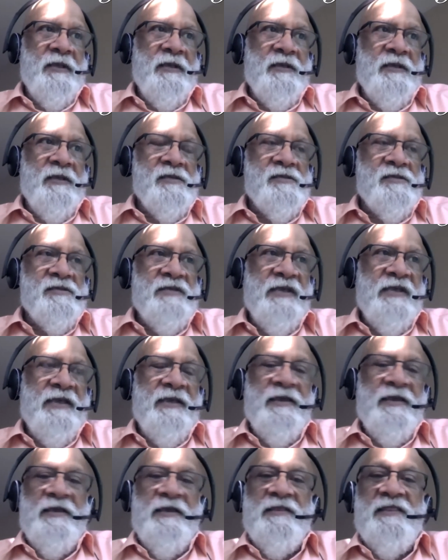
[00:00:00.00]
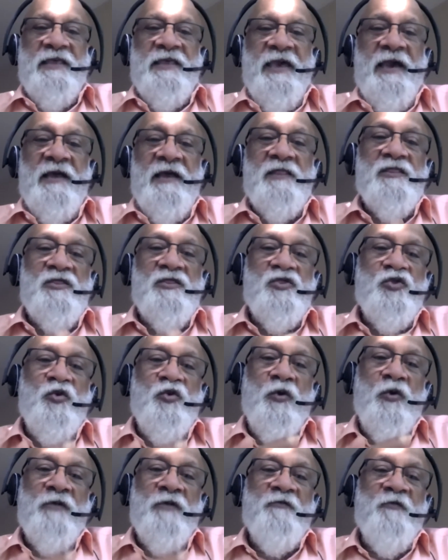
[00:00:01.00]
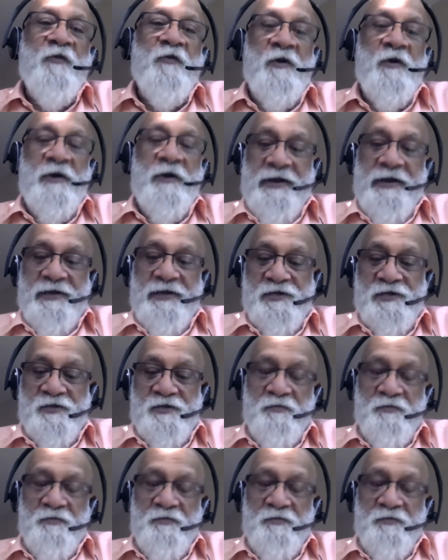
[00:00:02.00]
See, their thoughtfulness